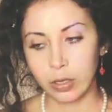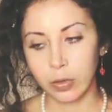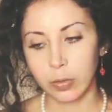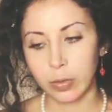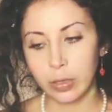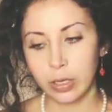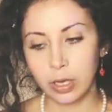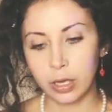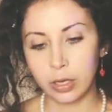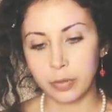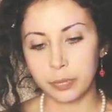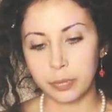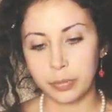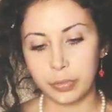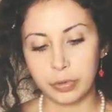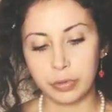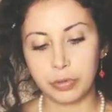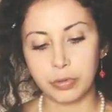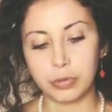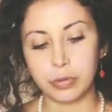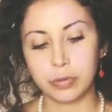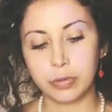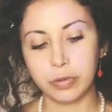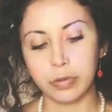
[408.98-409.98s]
We are
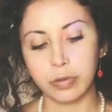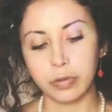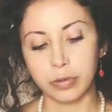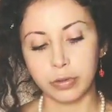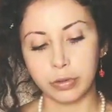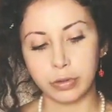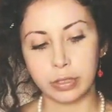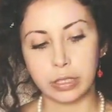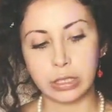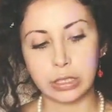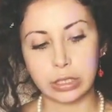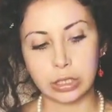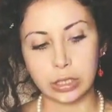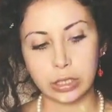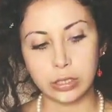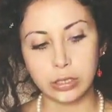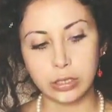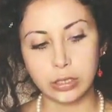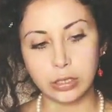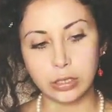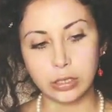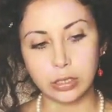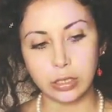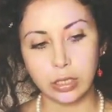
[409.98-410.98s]
beautiful
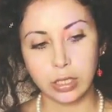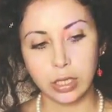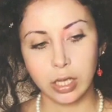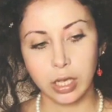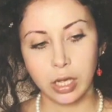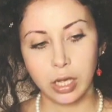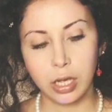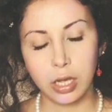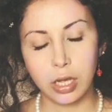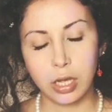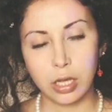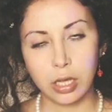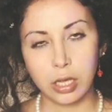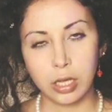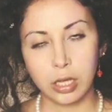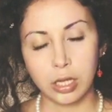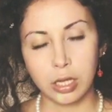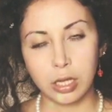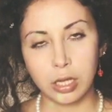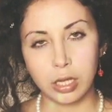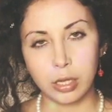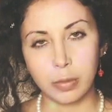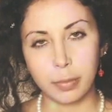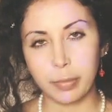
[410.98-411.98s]
creatures,
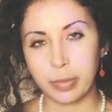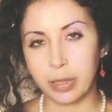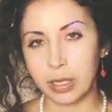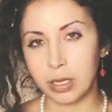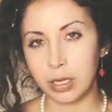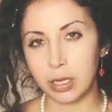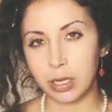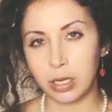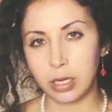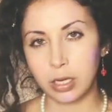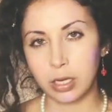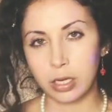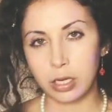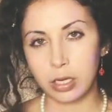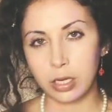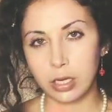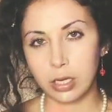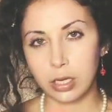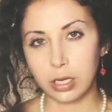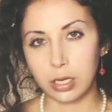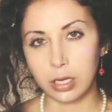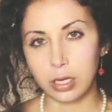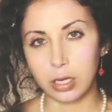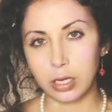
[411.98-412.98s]
but
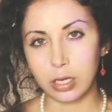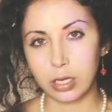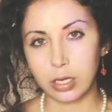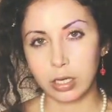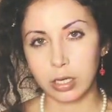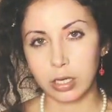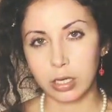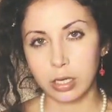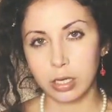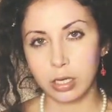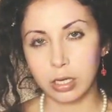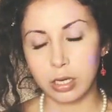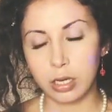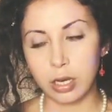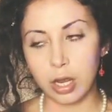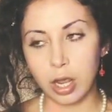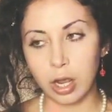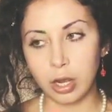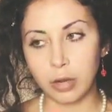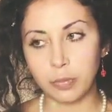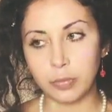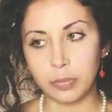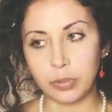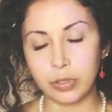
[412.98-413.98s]

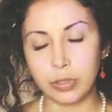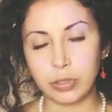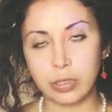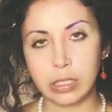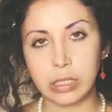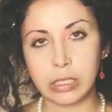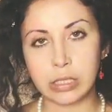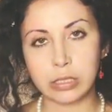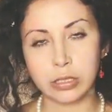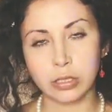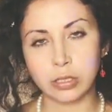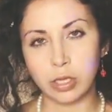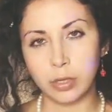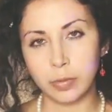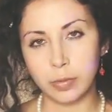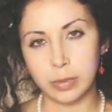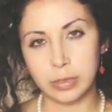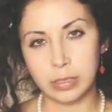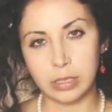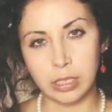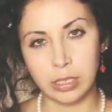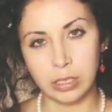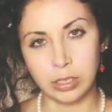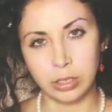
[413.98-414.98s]
our beauty is in our
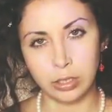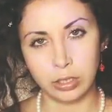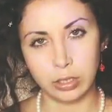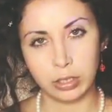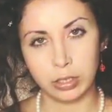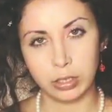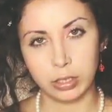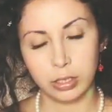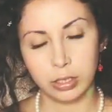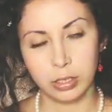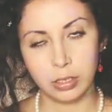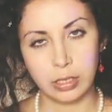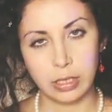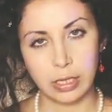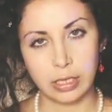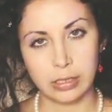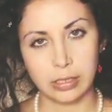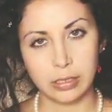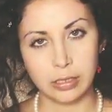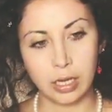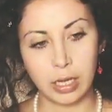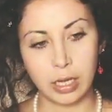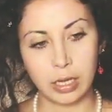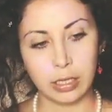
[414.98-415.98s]
potential.
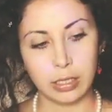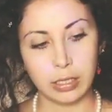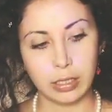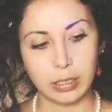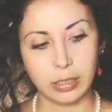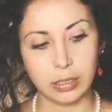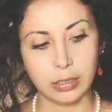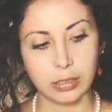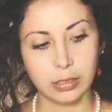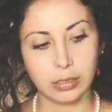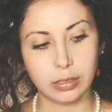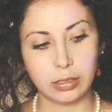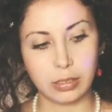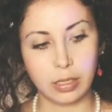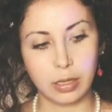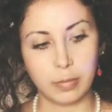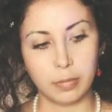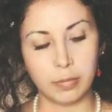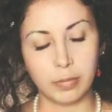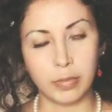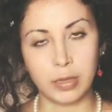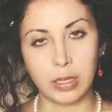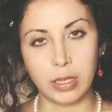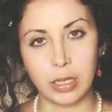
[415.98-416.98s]
It's not
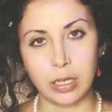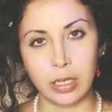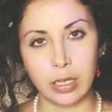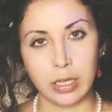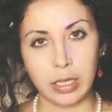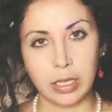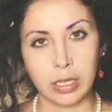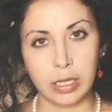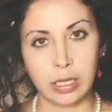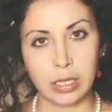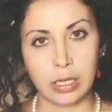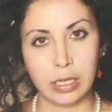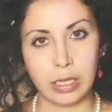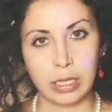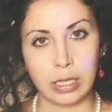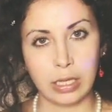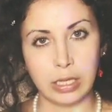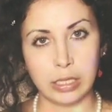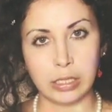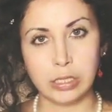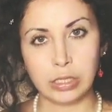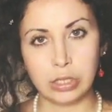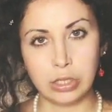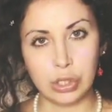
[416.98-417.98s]
some
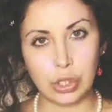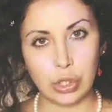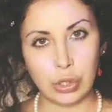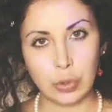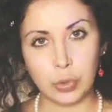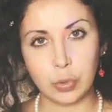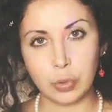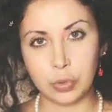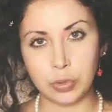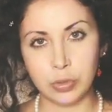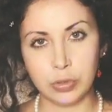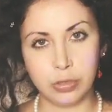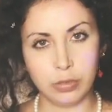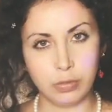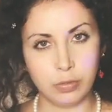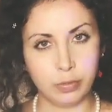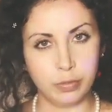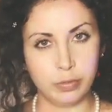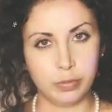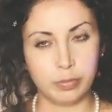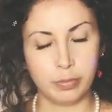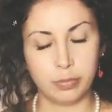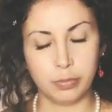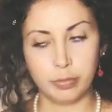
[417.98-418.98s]
endowed
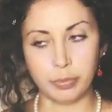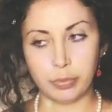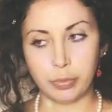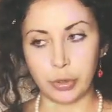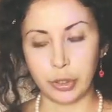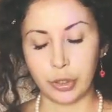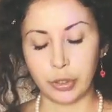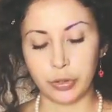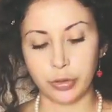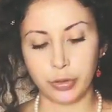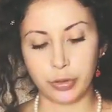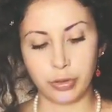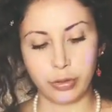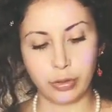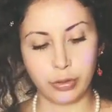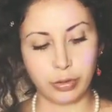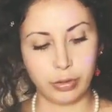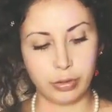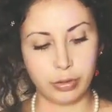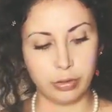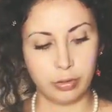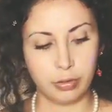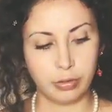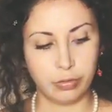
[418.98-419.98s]

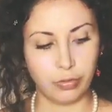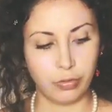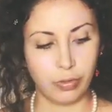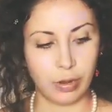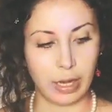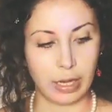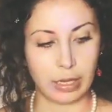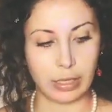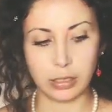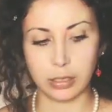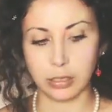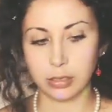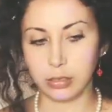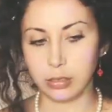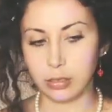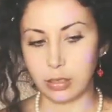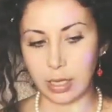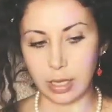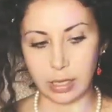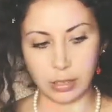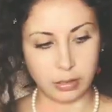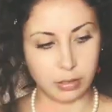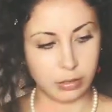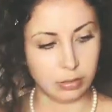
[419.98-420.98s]
birthright
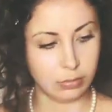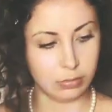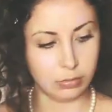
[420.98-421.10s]
that